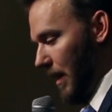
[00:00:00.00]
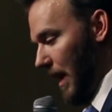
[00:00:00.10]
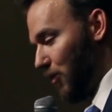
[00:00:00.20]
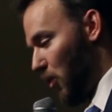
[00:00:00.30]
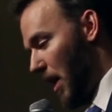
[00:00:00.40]

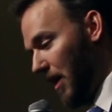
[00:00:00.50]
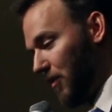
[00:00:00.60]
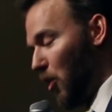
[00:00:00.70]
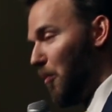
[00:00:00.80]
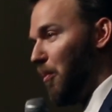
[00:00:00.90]
And that's why
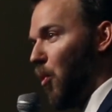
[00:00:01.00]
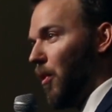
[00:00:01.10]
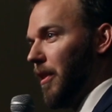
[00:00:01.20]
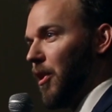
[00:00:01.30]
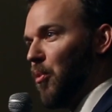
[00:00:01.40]
it's so
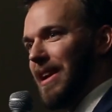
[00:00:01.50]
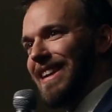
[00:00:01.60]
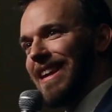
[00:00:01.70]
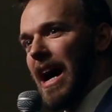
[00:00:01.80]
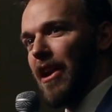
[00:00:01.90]
important that
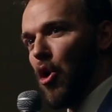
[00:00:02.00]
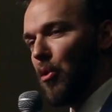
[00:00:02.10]
we not